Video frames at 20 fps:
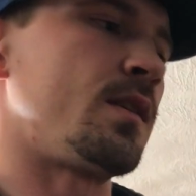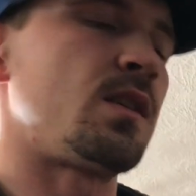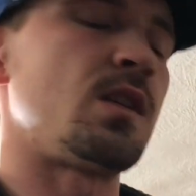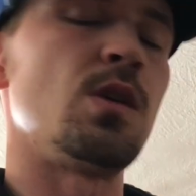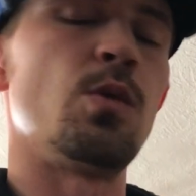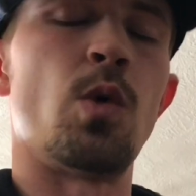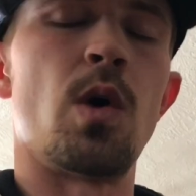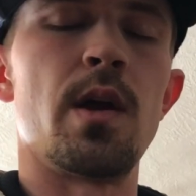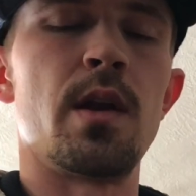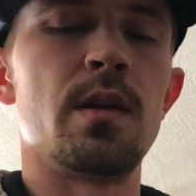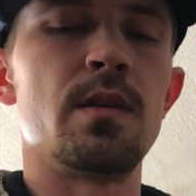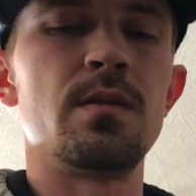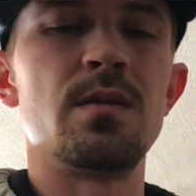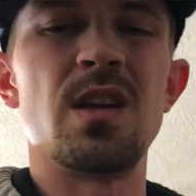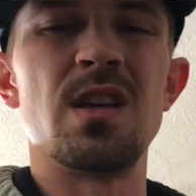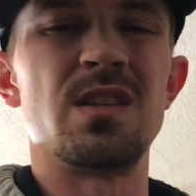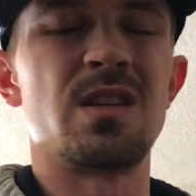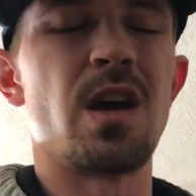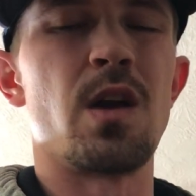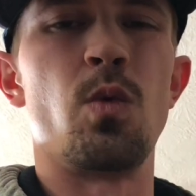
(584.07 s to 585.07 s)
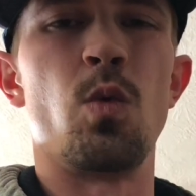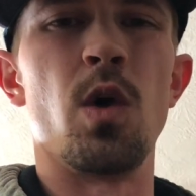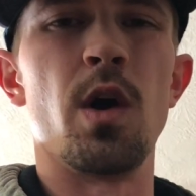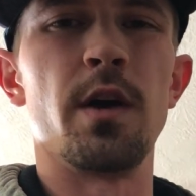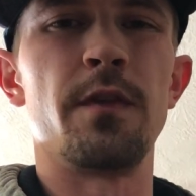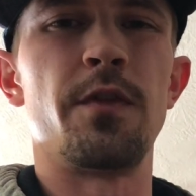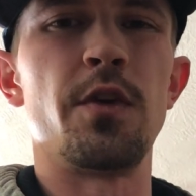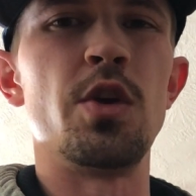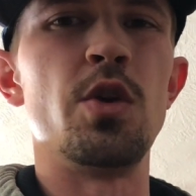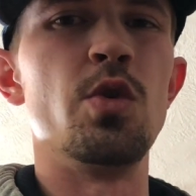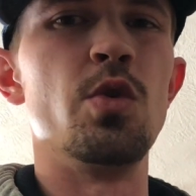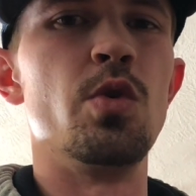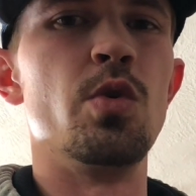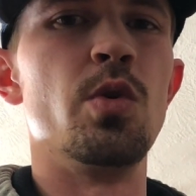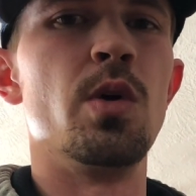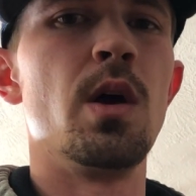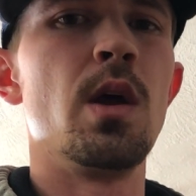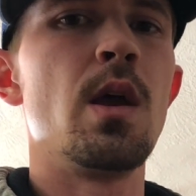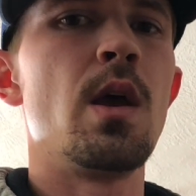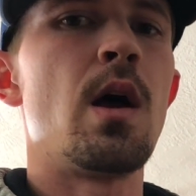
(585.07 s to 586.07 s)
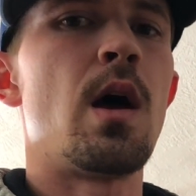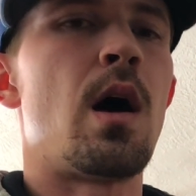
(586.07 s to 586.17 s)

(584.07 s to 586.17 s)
See what is going to work for you.